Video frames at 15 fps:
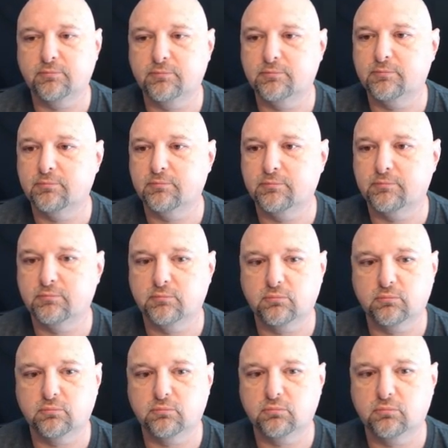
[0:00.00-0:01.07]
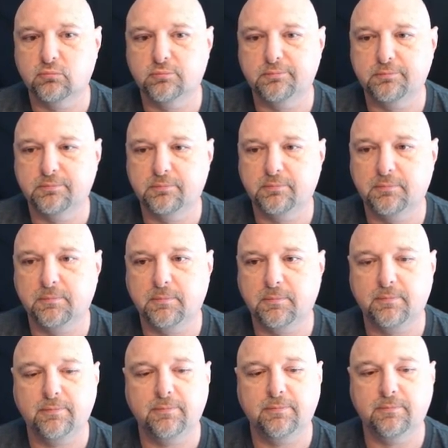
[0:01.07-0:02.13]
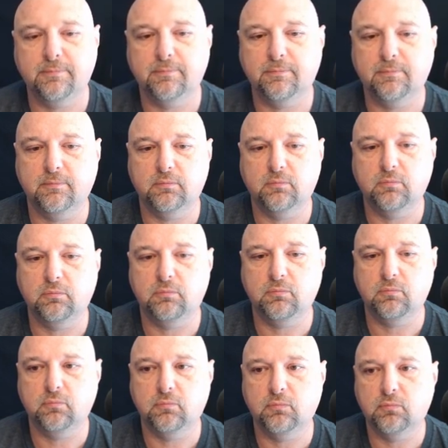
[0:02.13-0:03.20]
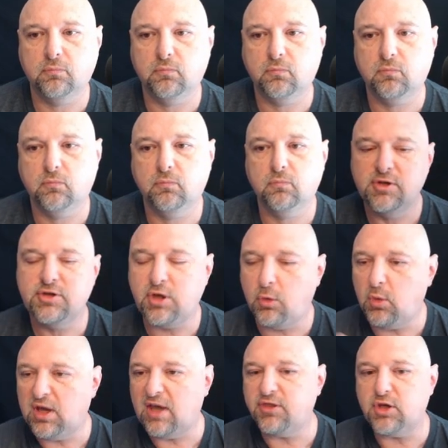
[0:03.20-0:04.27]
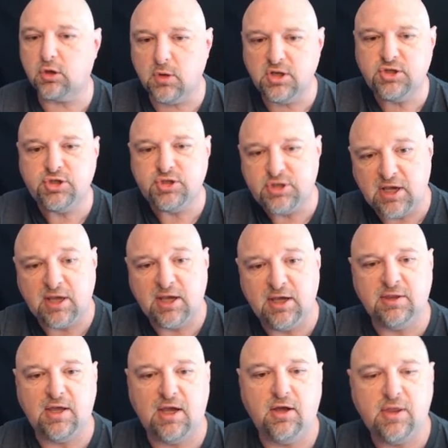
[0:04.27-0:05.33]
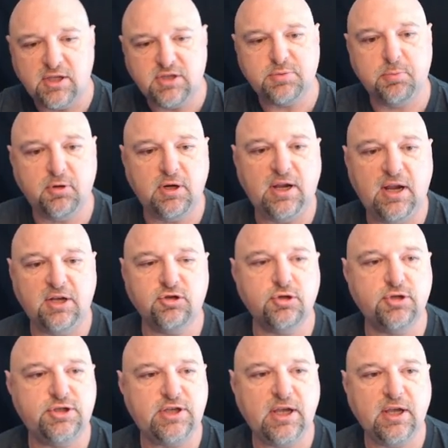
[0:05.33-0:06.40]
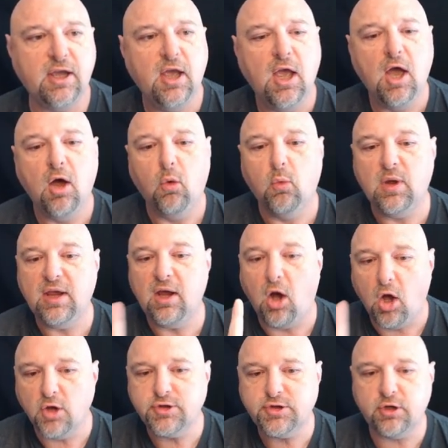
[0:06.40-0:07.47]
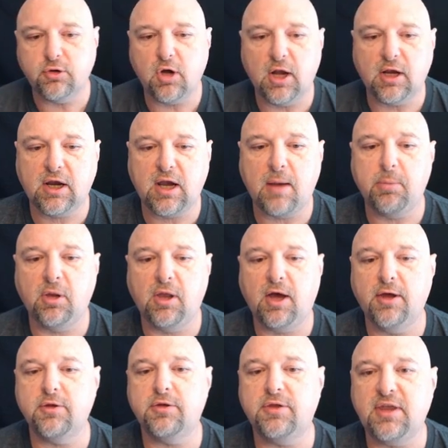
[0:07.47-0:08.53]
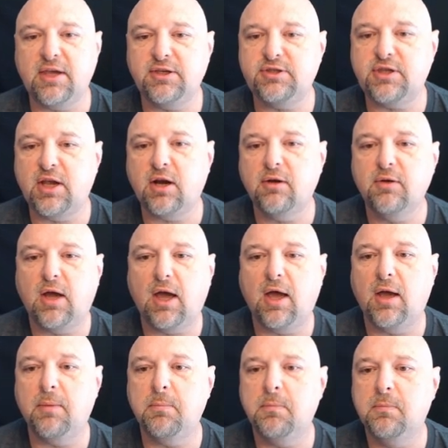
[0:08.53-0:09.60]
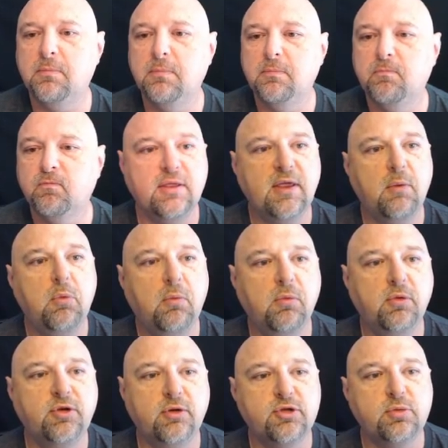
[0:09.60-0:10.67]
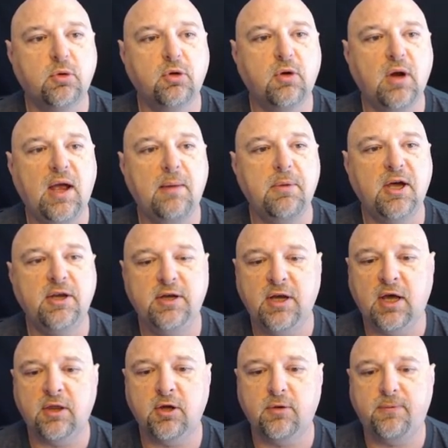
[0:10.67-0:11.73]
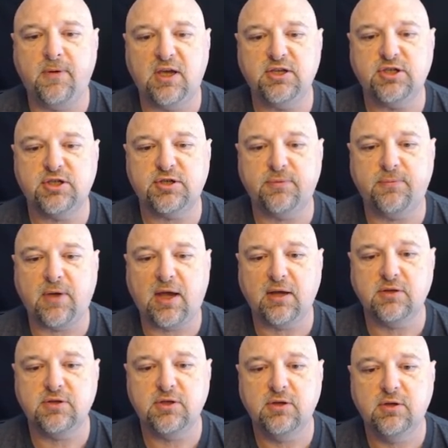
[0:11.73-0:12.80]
The same Christmas songs I can't bear to hear. So we got the Grinch singing there, that's pretty interesting. We also got a couple other things there. Um, Then what we'll do is we'll grab another faces effect,